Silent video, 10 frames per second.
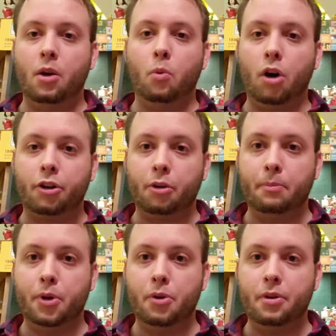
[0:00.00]
Walker
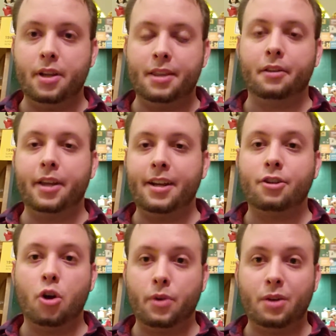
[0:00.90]
Boone and the late
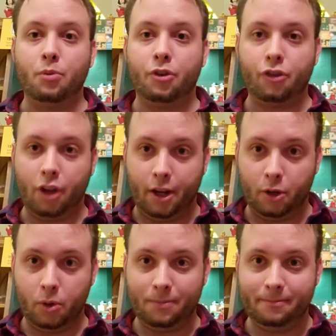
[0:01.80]
Tony Rosato.